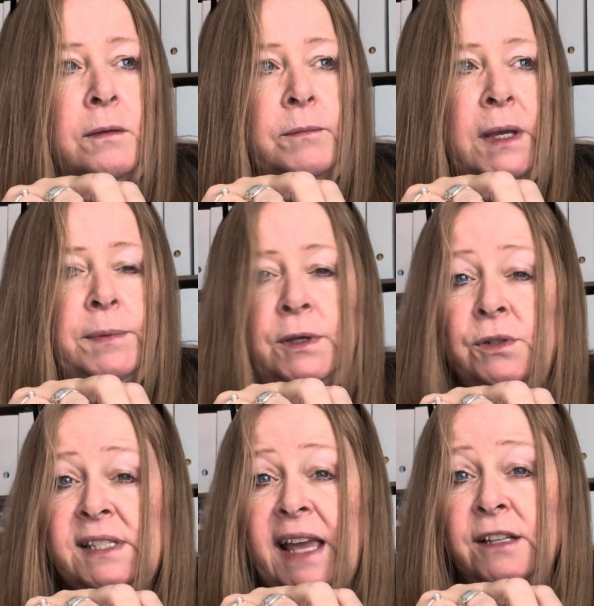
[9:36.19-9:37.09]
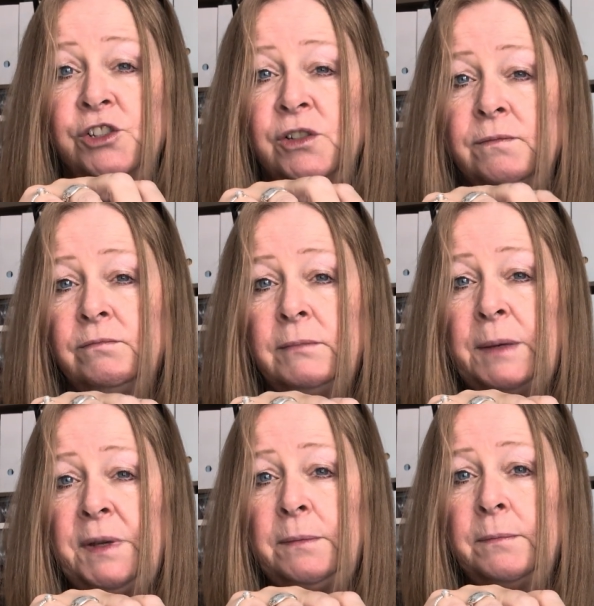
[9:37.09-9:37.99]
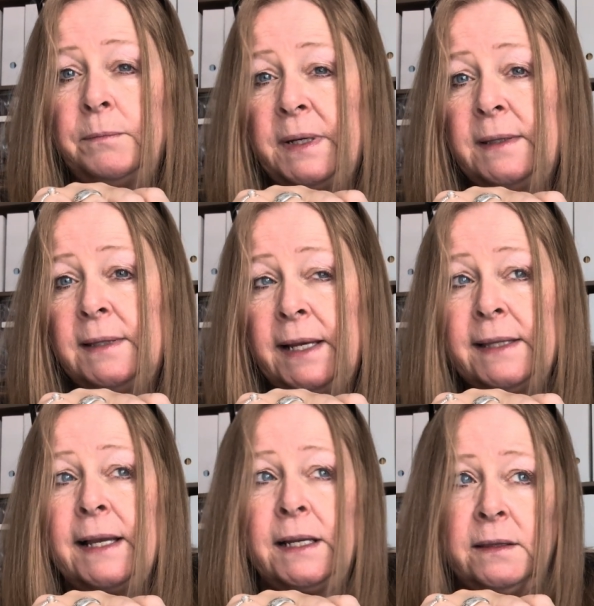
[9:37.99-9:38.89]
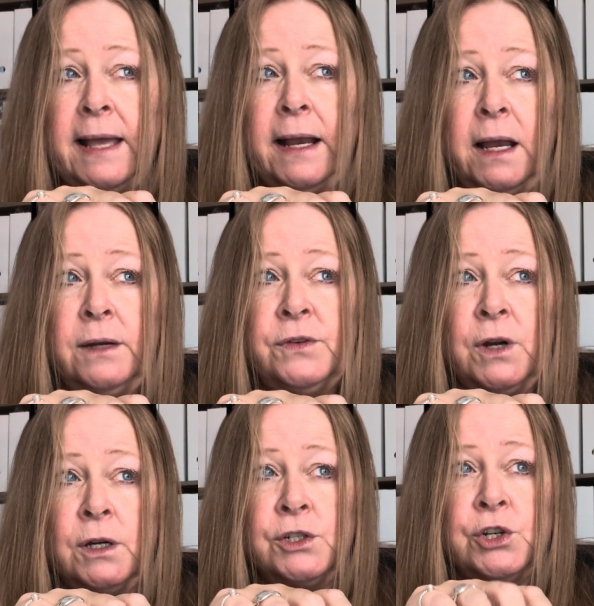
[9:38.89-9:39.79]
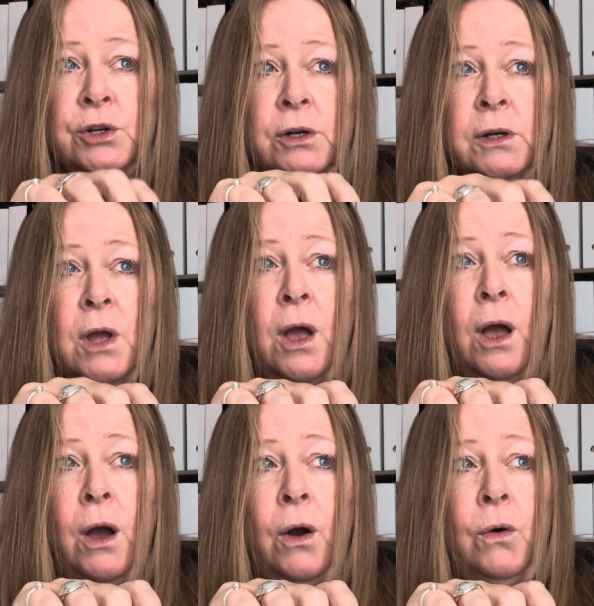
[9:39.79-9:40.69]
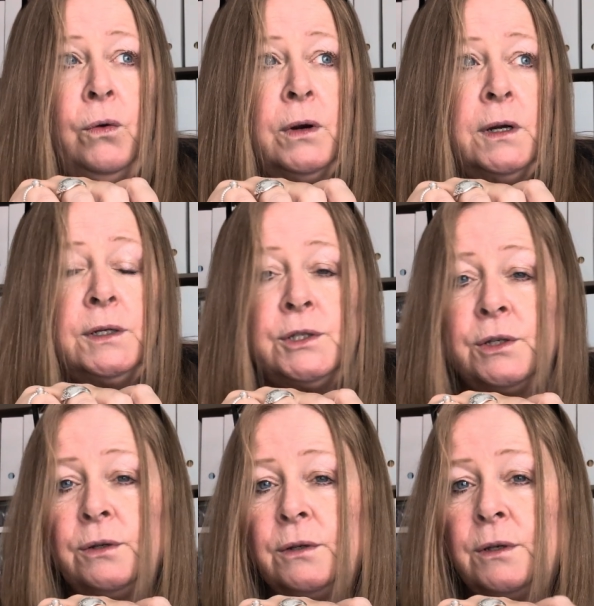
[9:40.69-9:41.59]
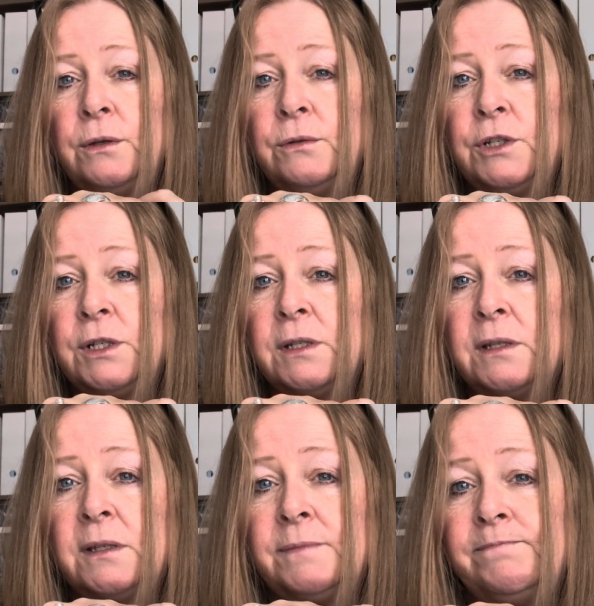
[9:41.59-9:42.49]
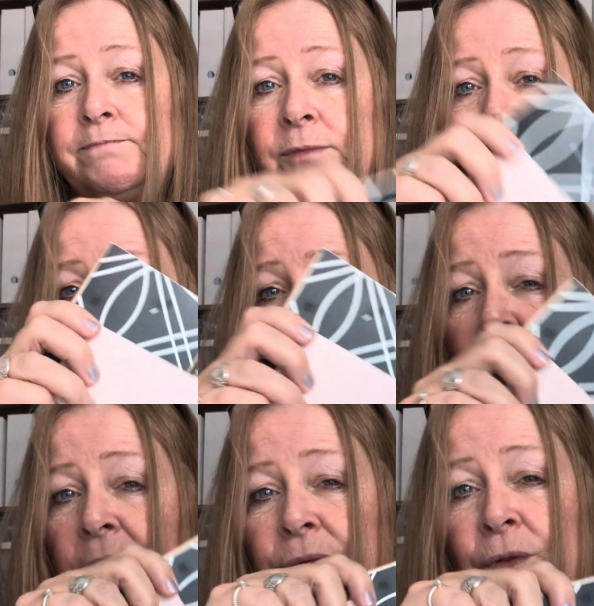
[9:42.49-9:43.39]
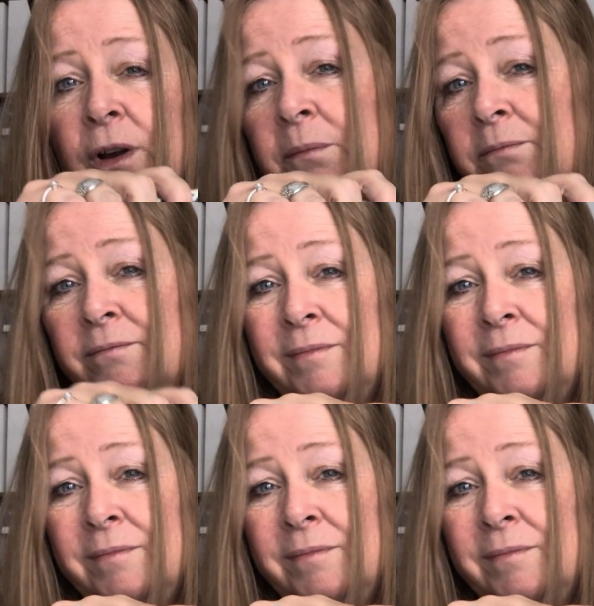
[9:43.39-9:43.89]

Maybe you sketch, but like that kind of an art journal. Or do you just do point form